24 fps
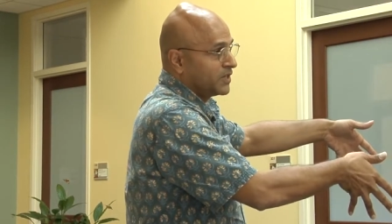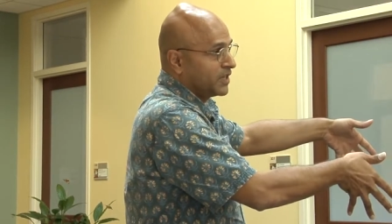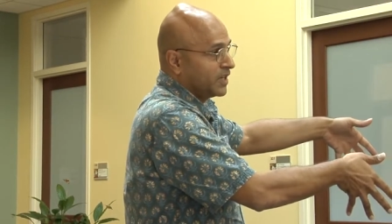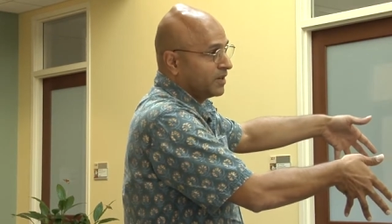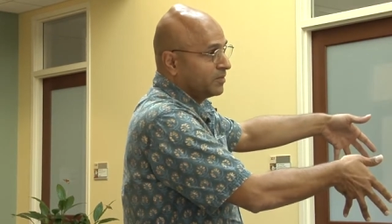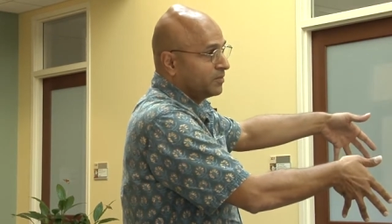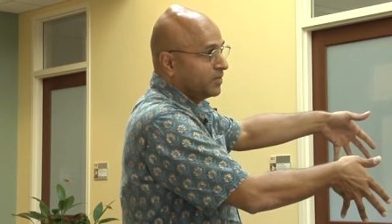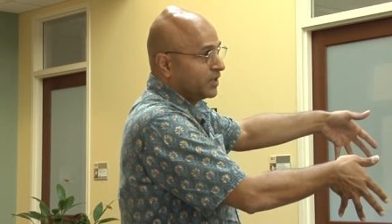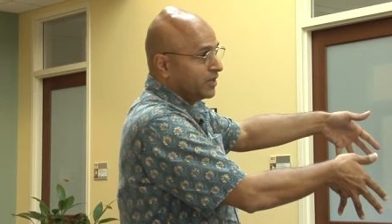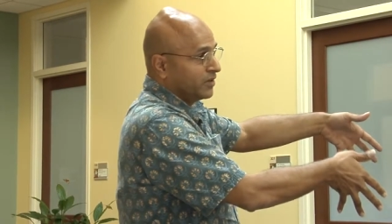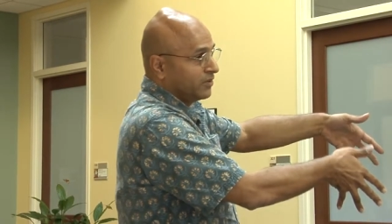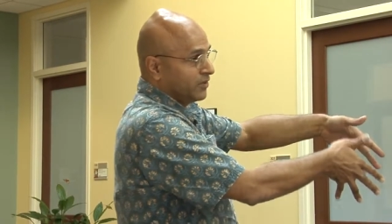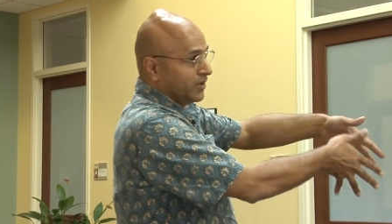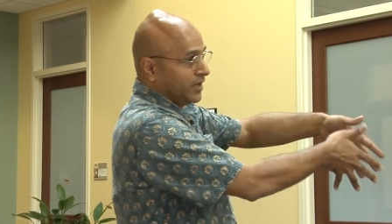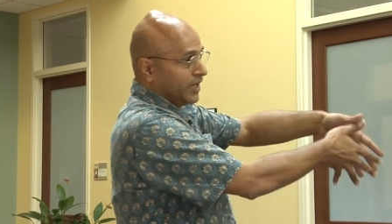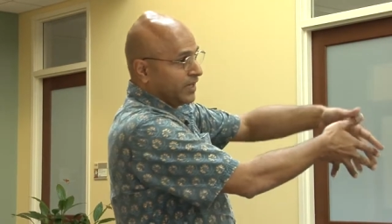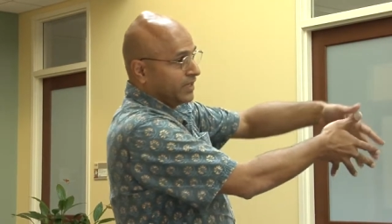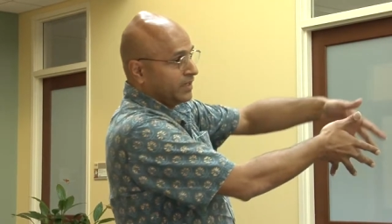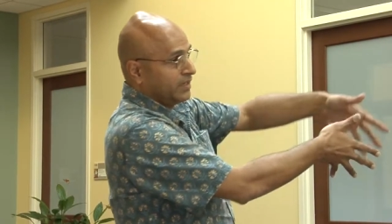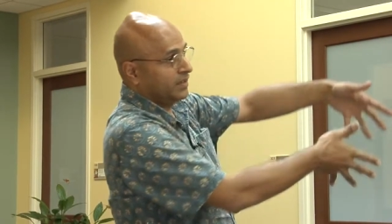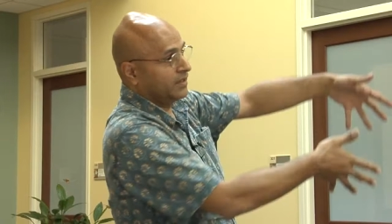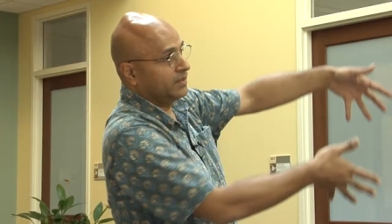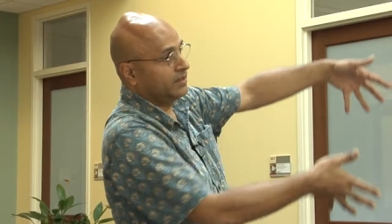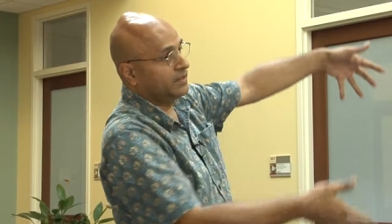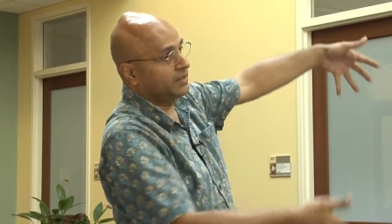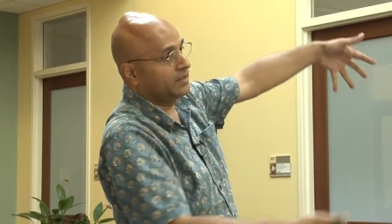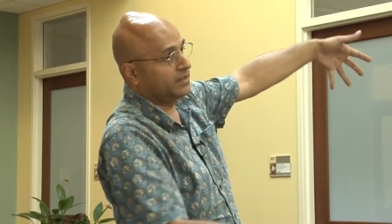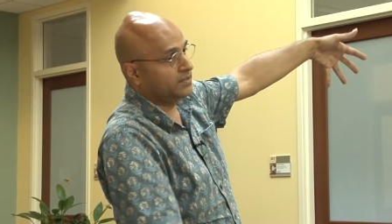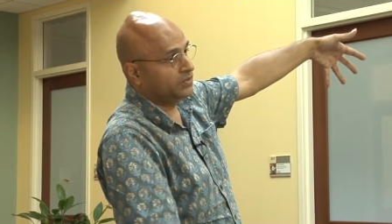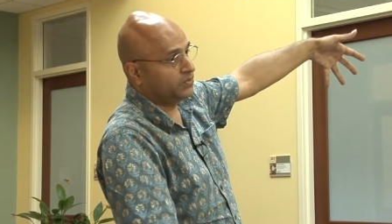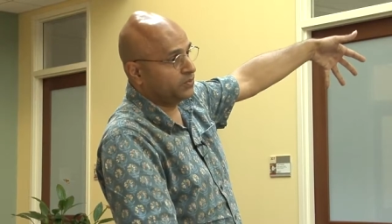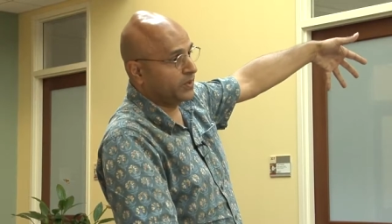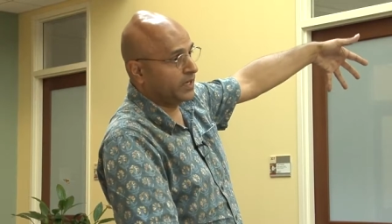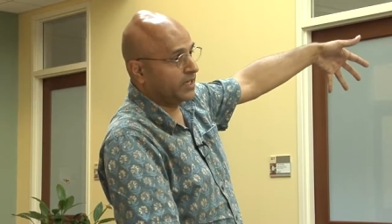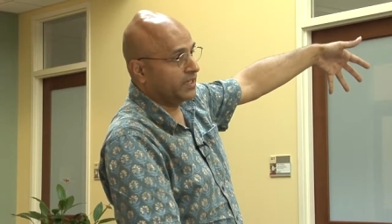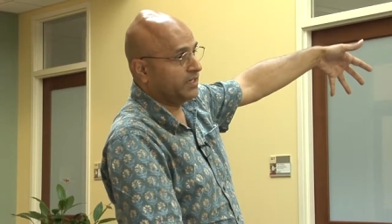had been created in
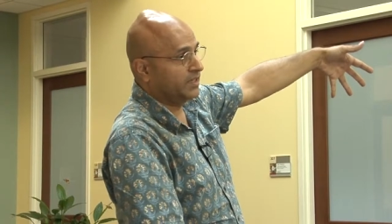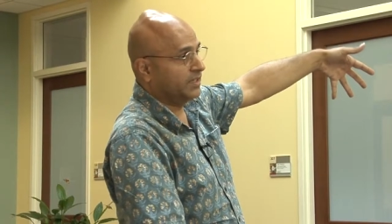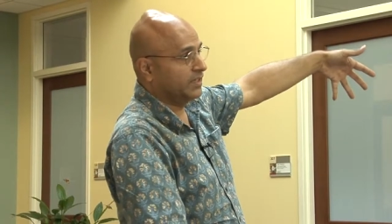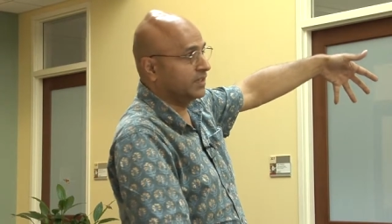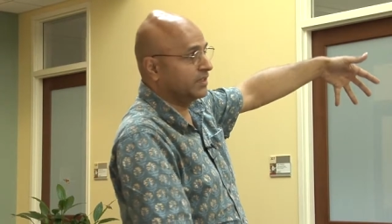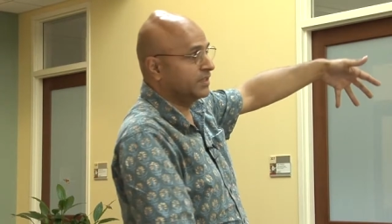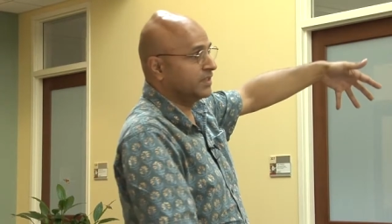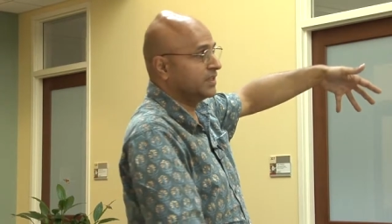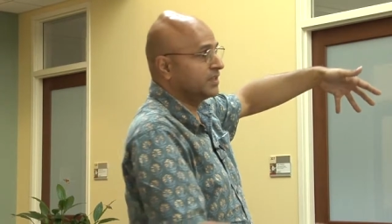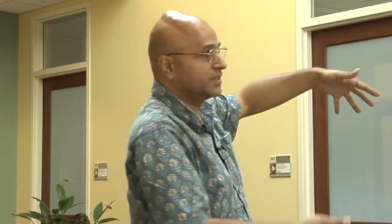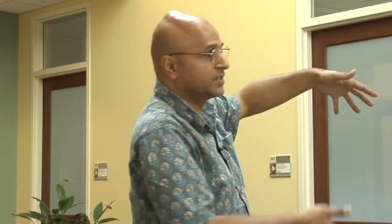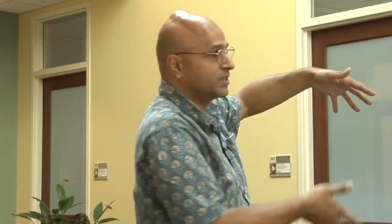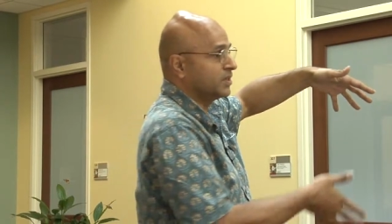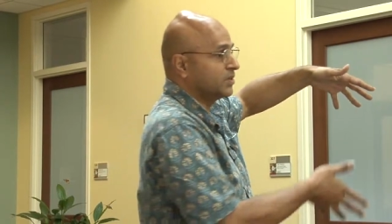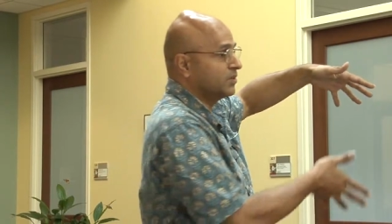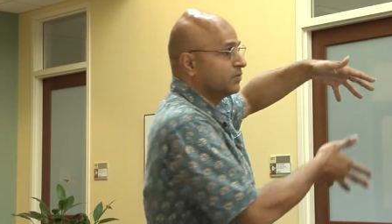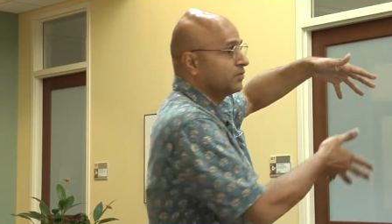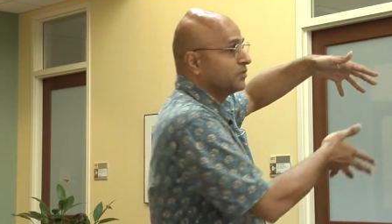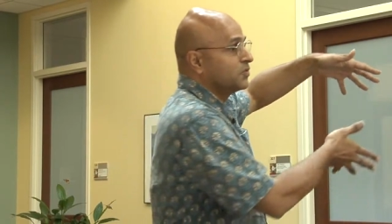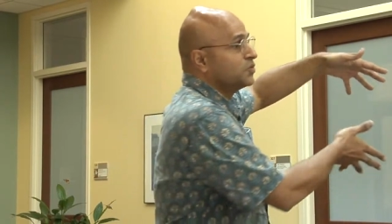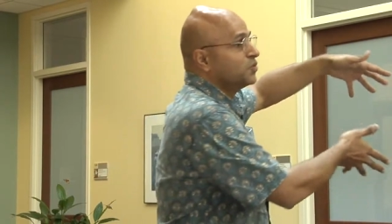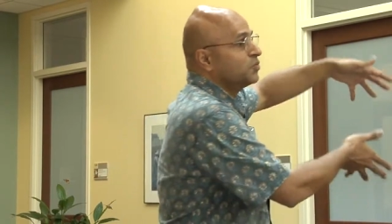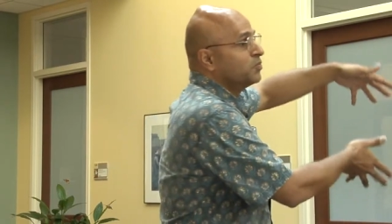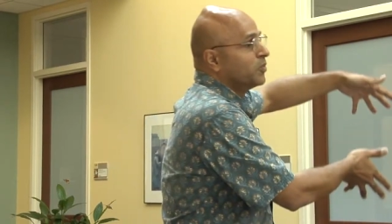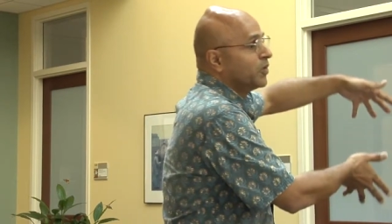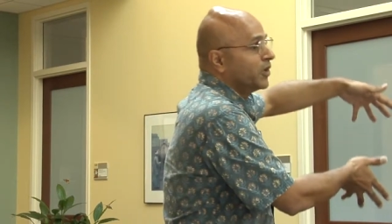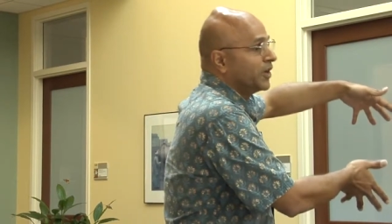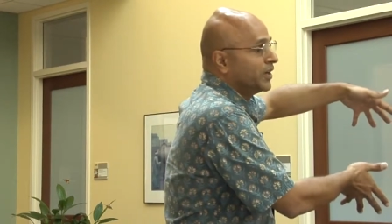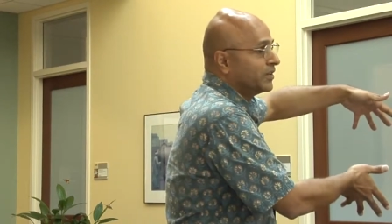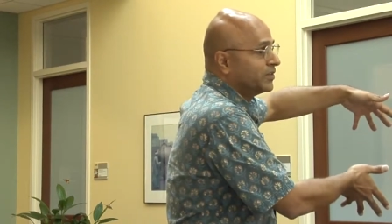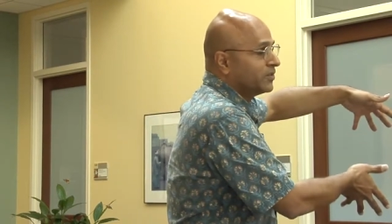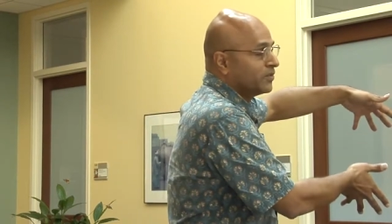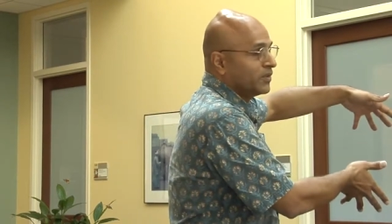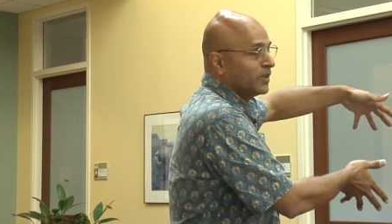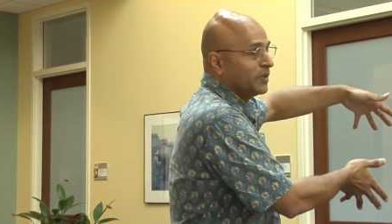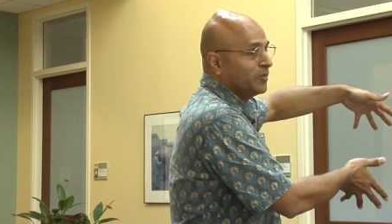these 20 years instead of
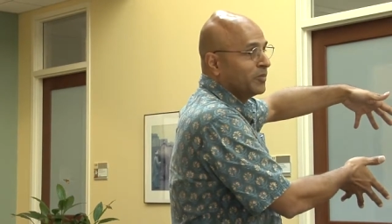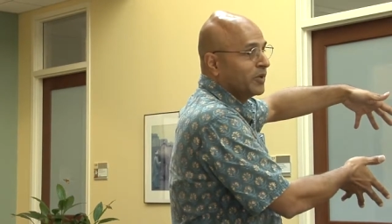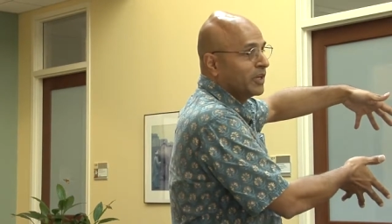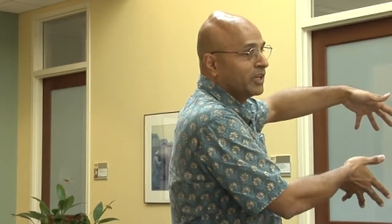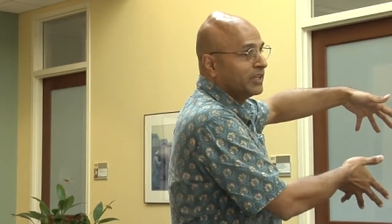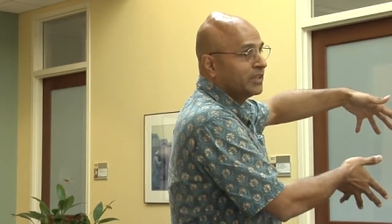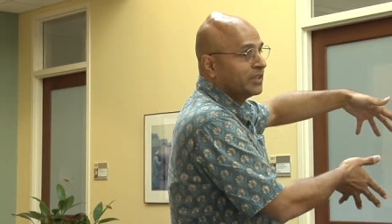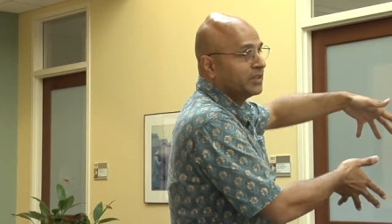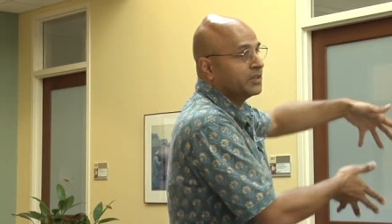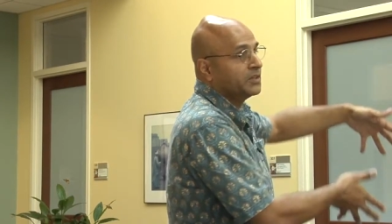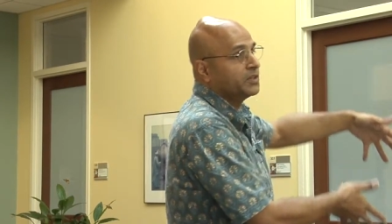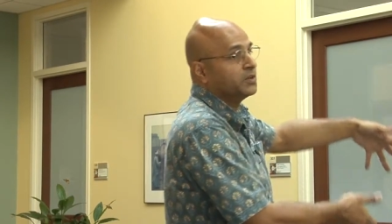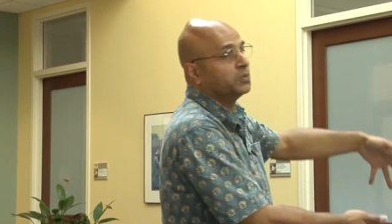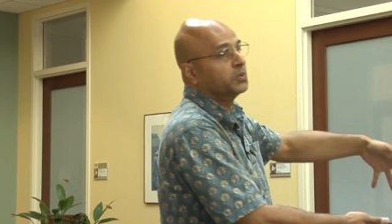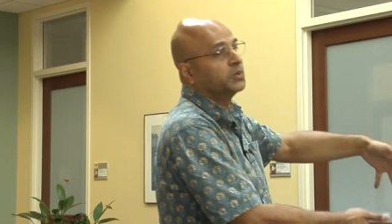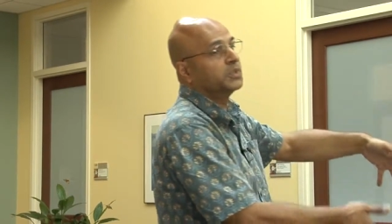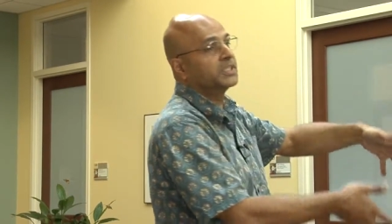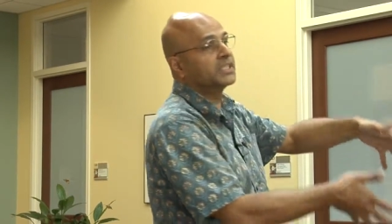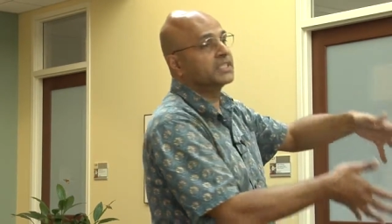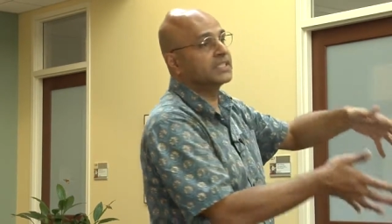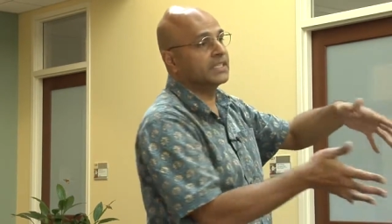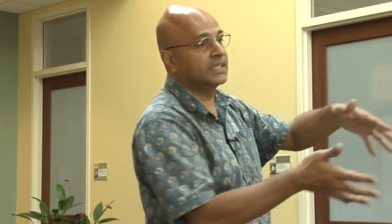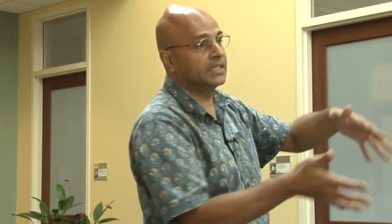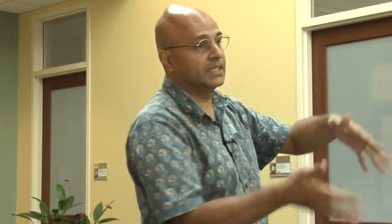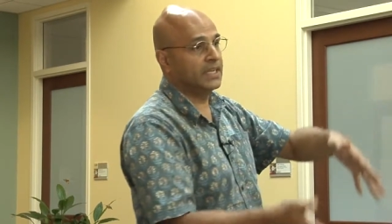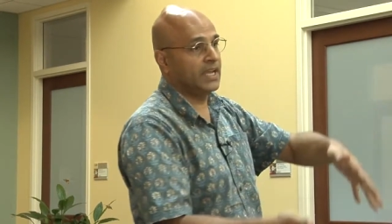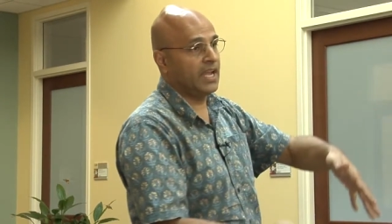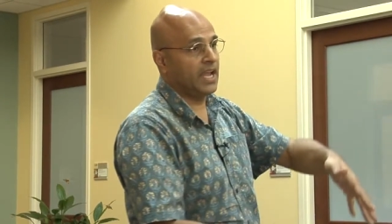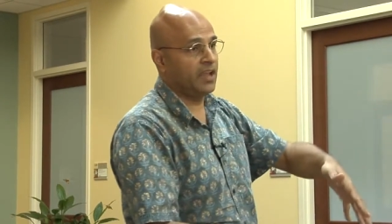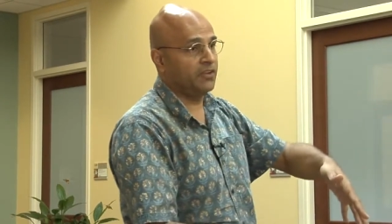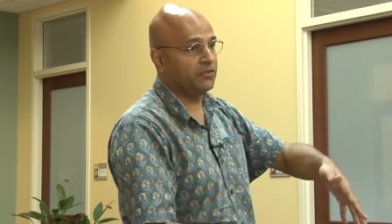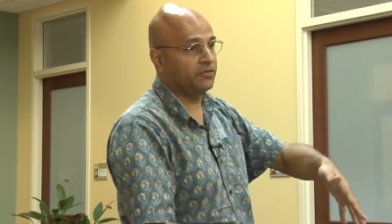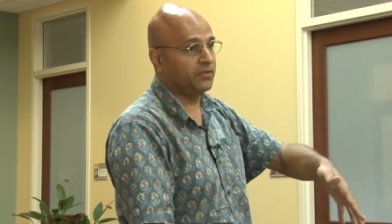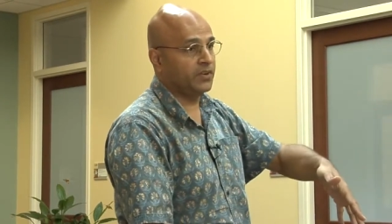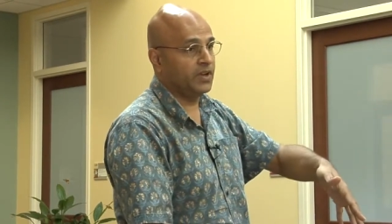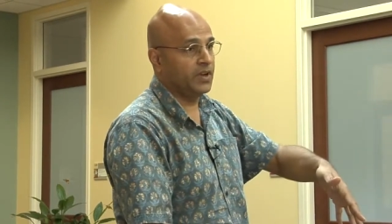2.3 million, you would still
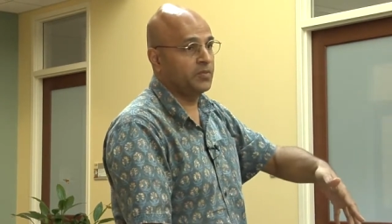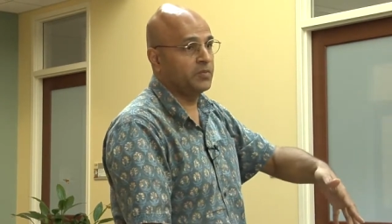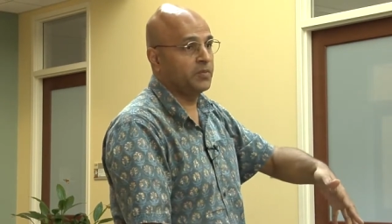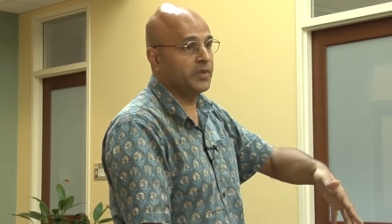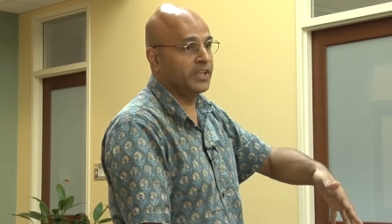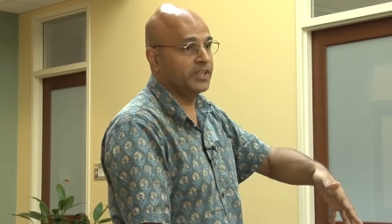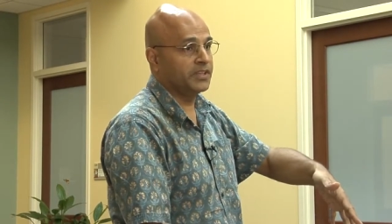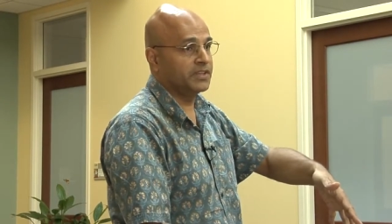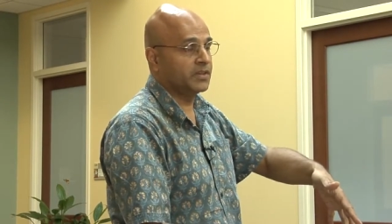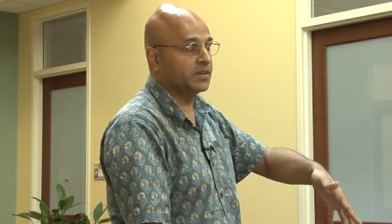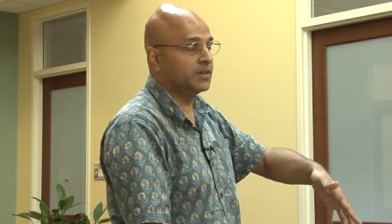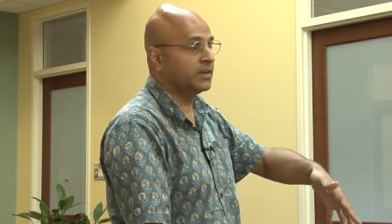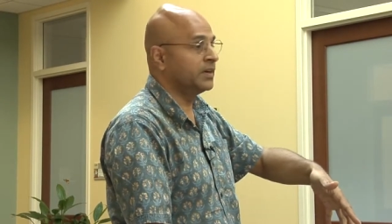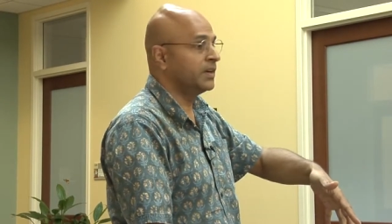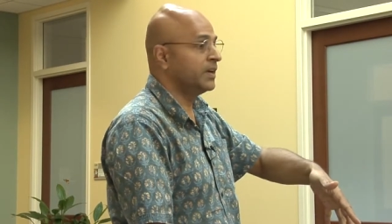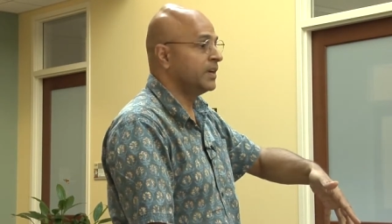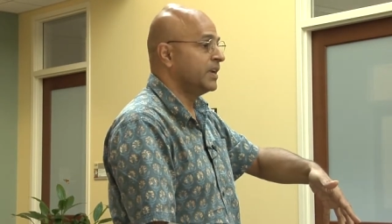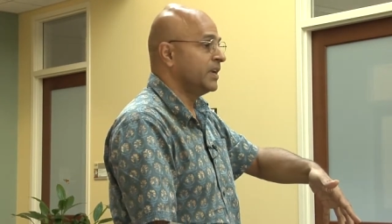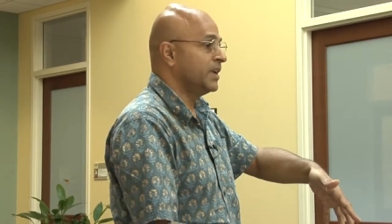have a major